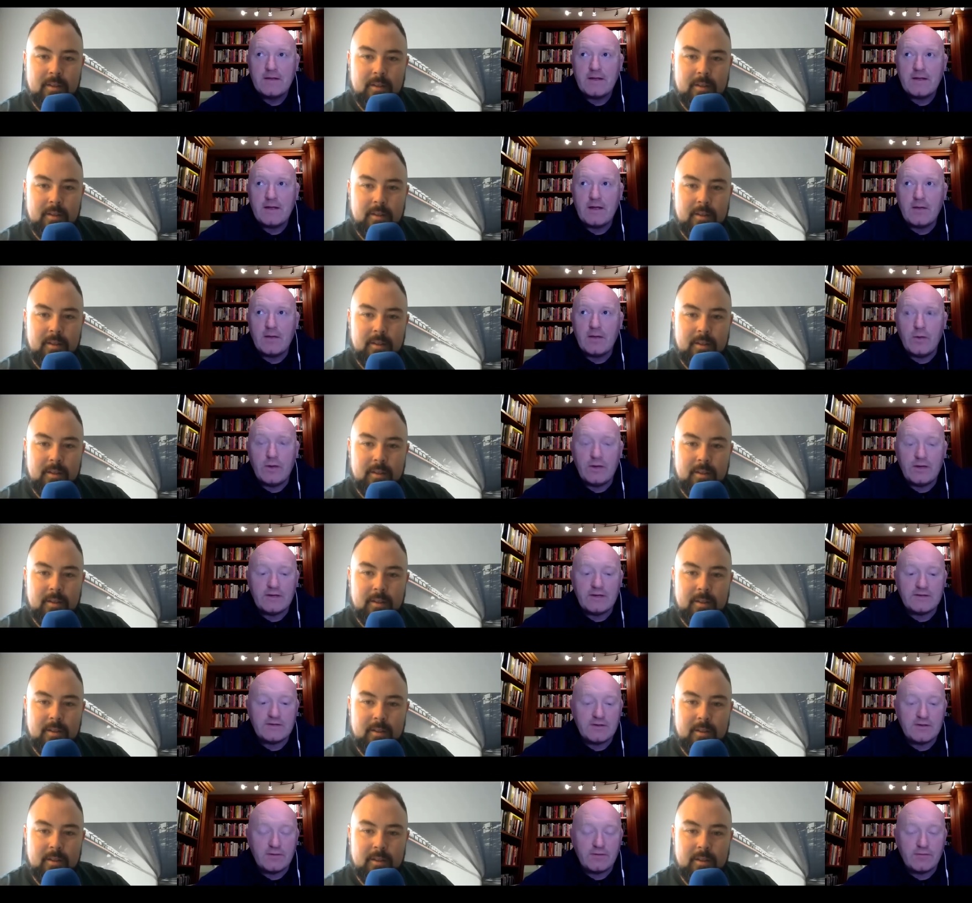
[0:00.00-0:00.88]
Speaker 1: a
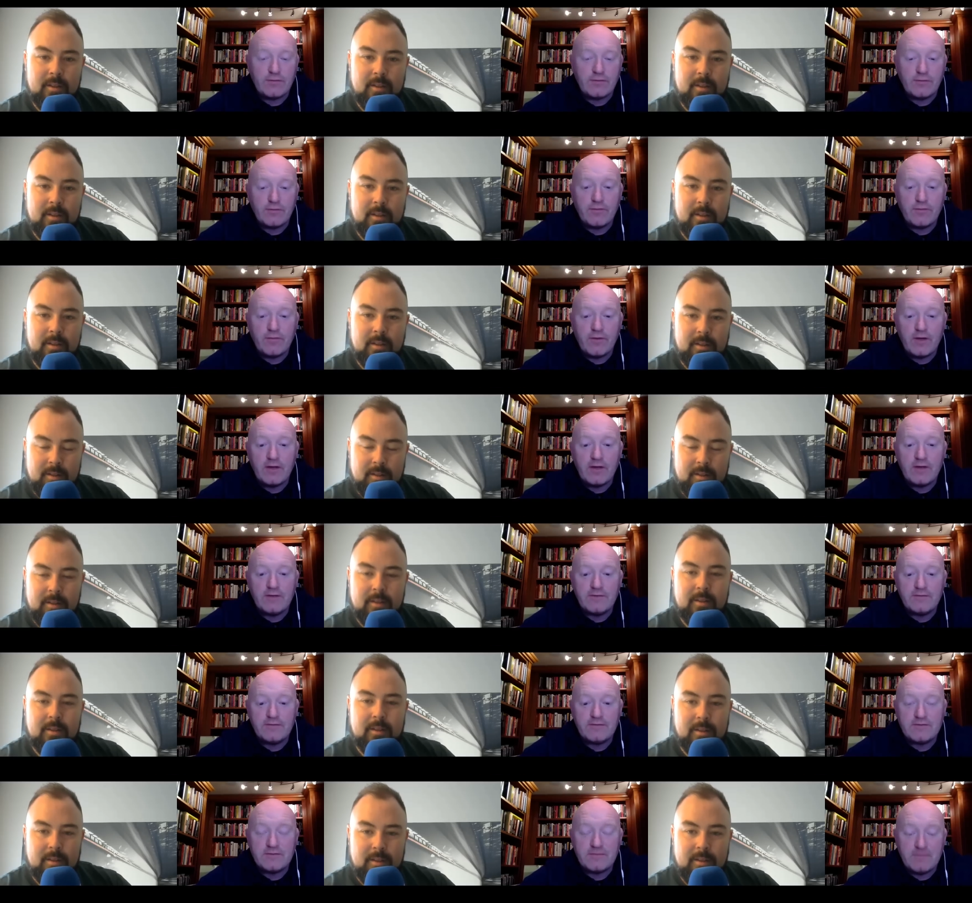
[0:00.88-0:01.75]
weakness in their front
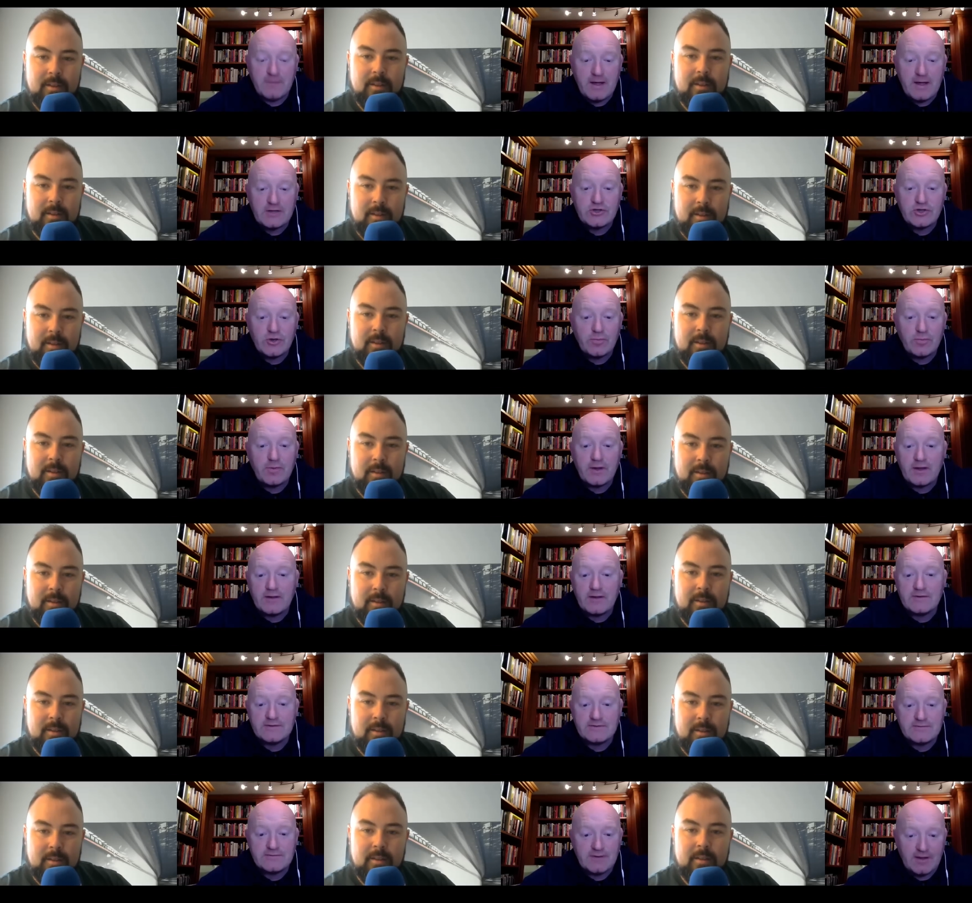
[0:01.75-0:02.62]
five to match up
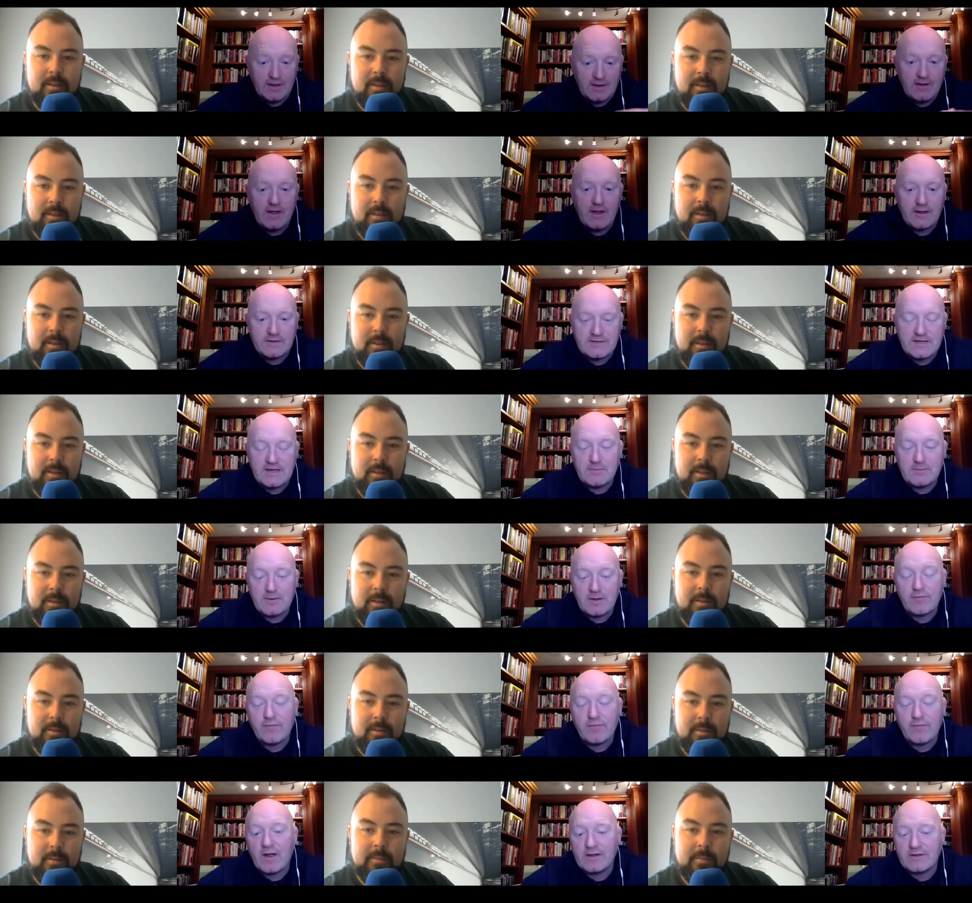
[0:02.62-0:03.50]
against a, a team like
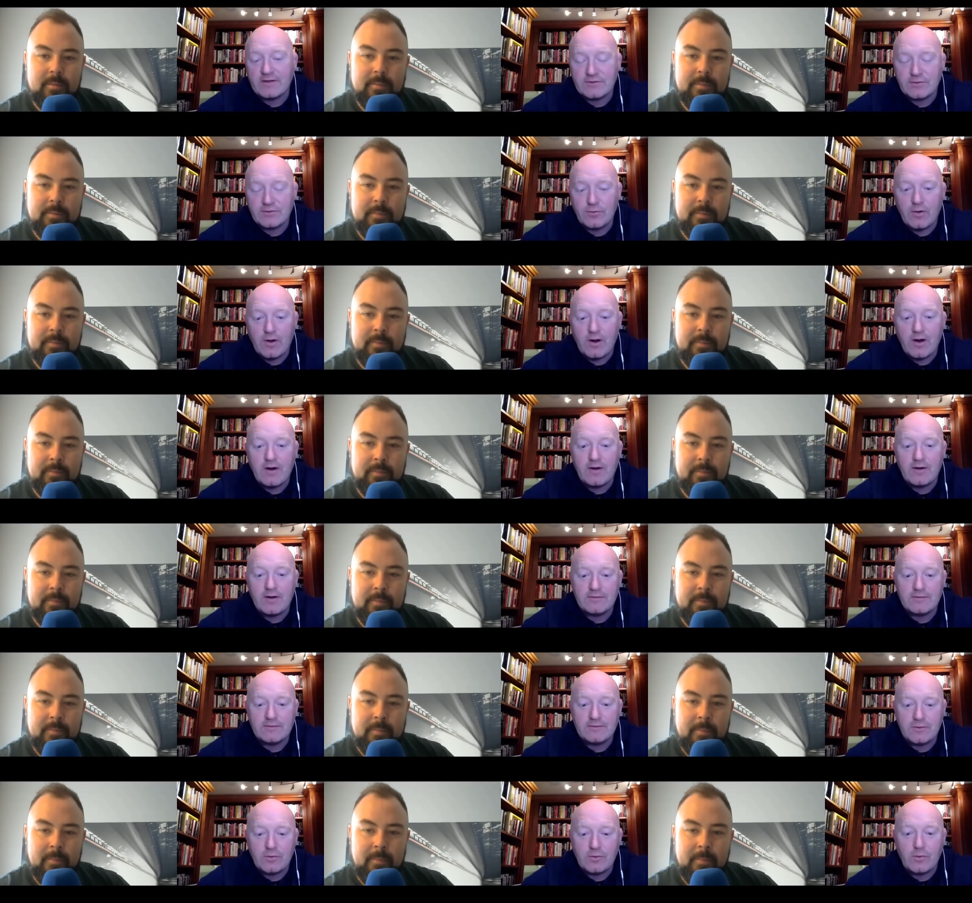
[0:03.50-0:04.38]
France, who are
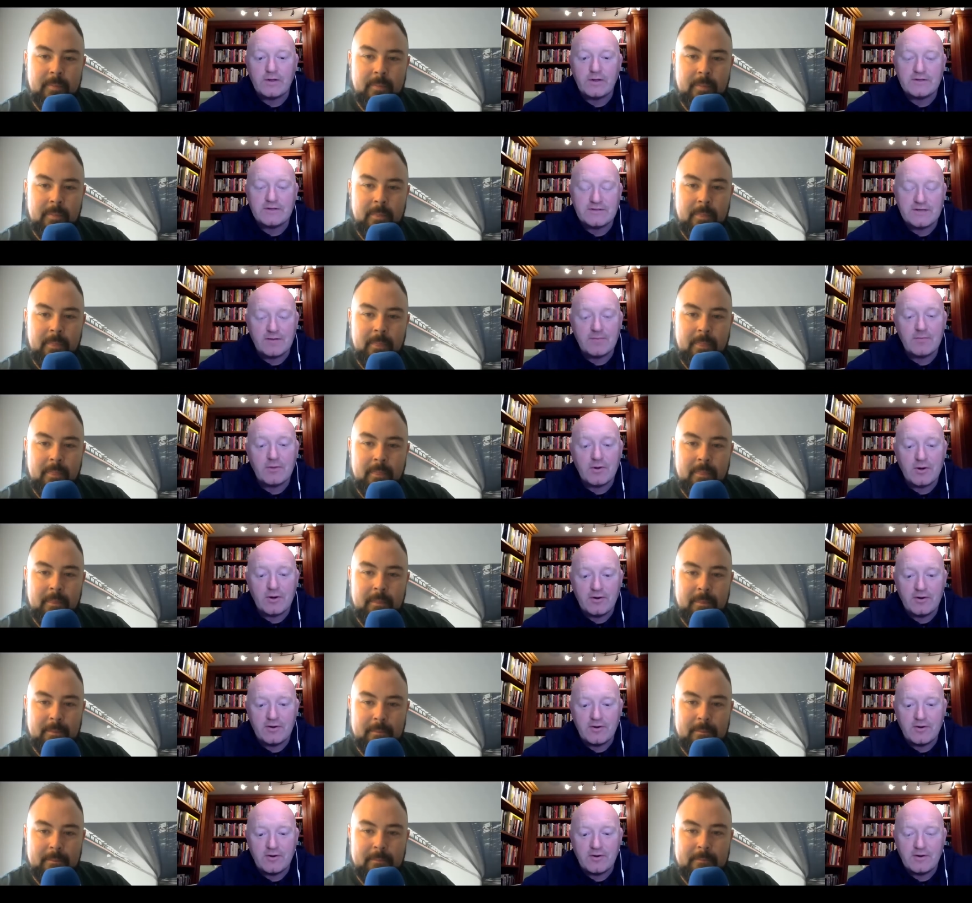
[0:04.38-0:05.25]
quite similar
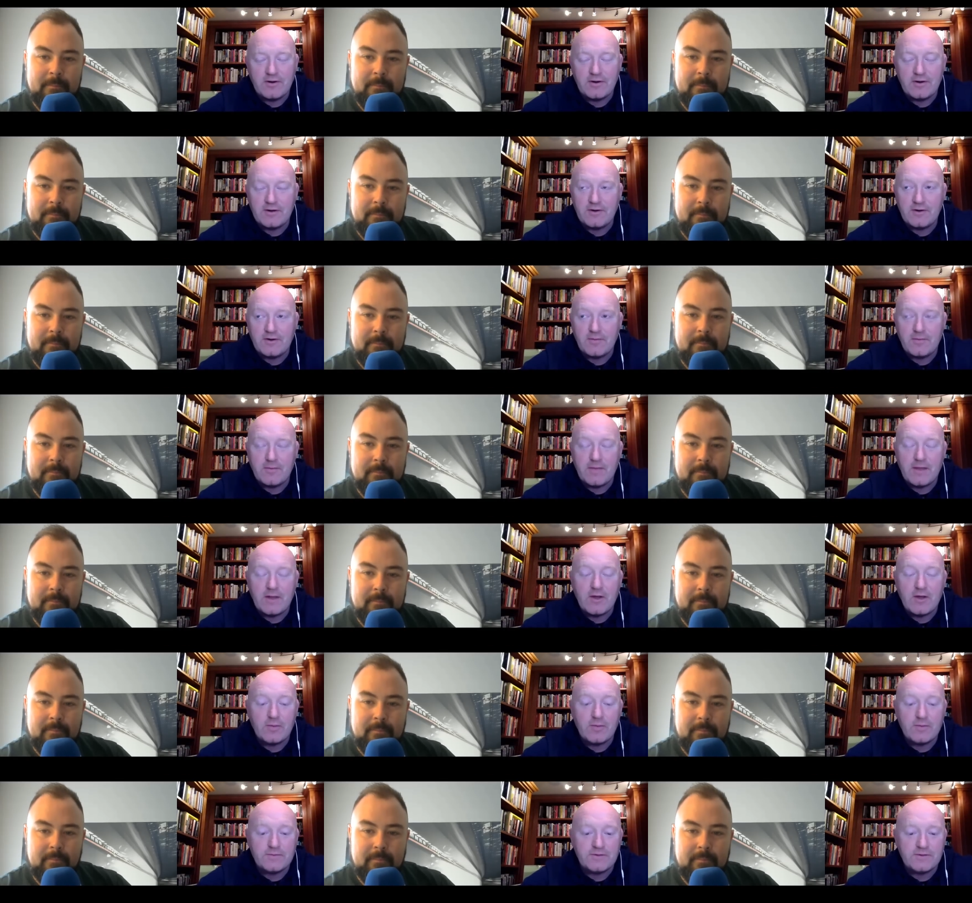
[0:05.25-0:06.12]
in their in their
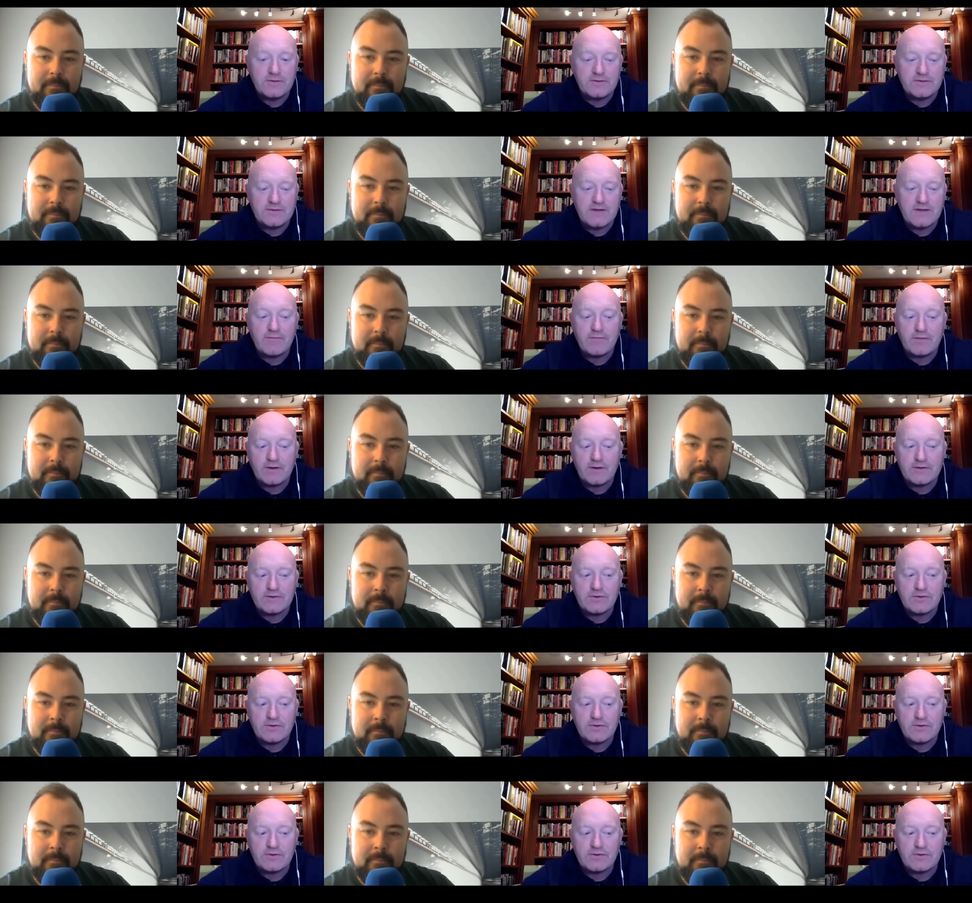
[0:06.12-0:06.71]
makeup to South Africa.